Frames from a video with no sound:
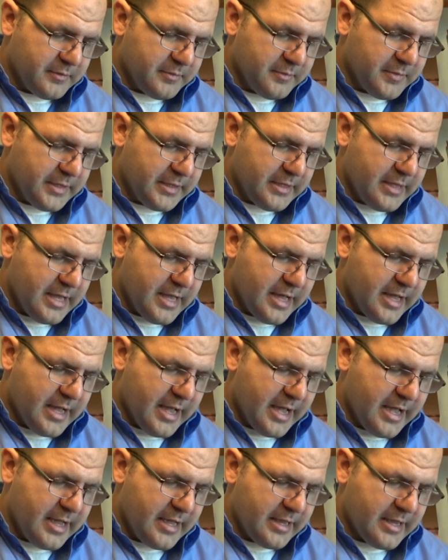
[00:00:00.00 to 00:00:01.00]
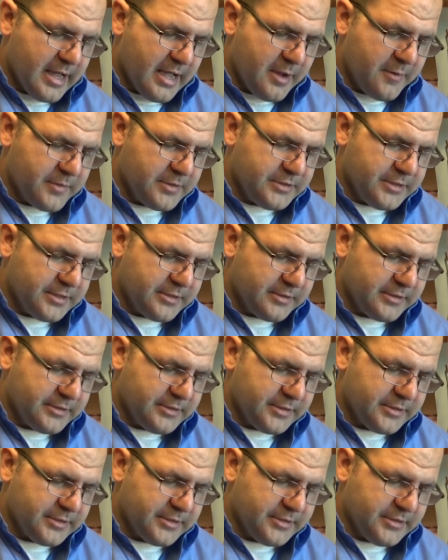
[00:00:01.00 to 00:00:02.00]
But yeah, I would generally
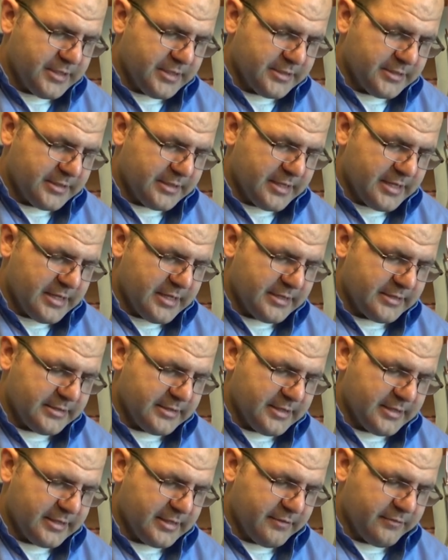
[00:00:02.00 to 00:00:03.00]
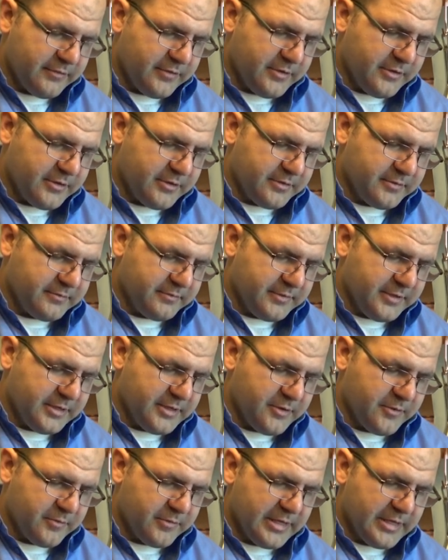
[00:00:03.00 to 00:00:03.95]
just suggest to guys, like, if you're, you know,